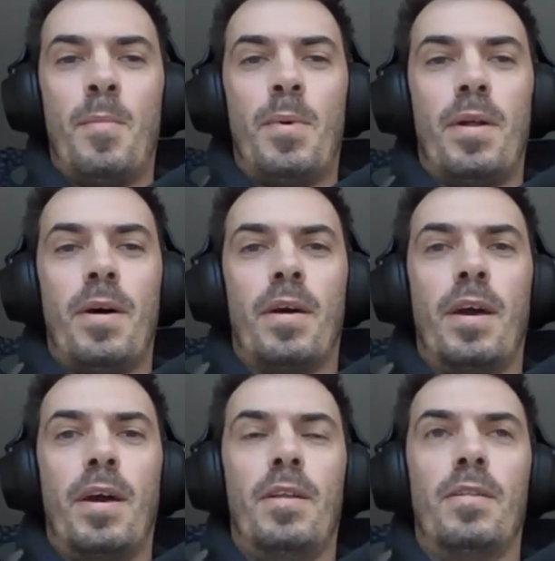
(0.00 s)
but I
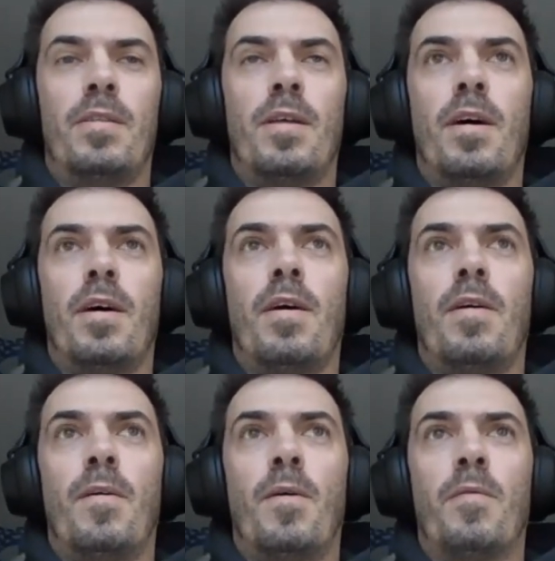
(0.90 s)
gained it
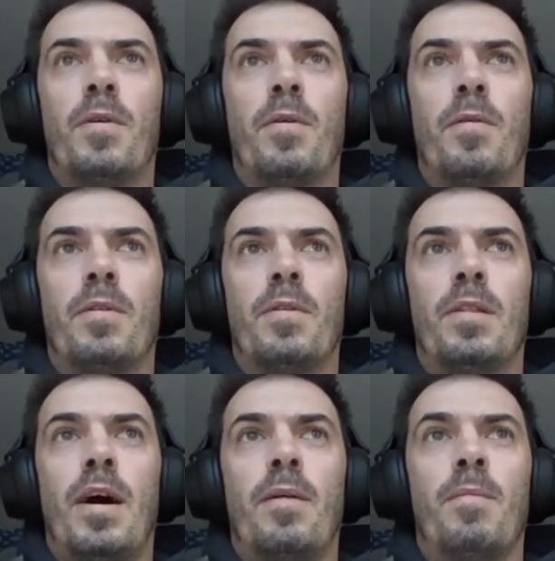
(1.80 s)
over the
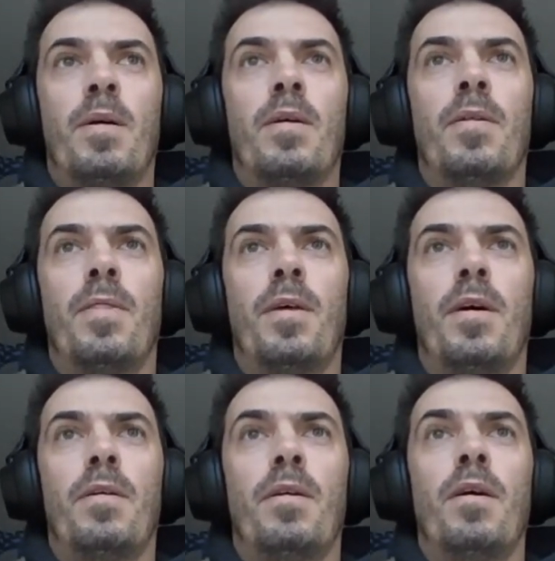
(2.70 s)
time
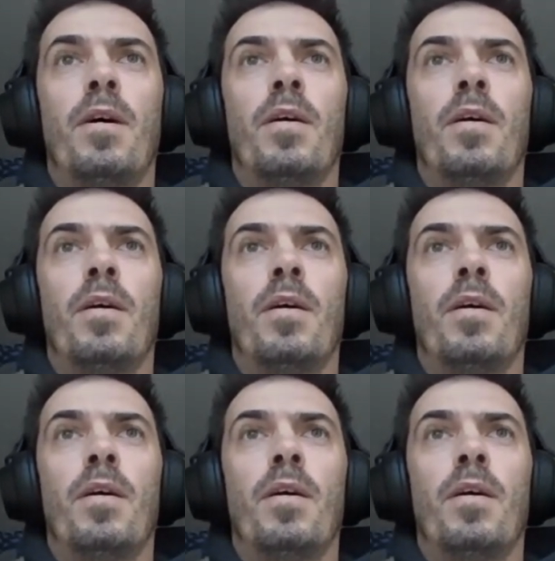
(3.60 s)
there,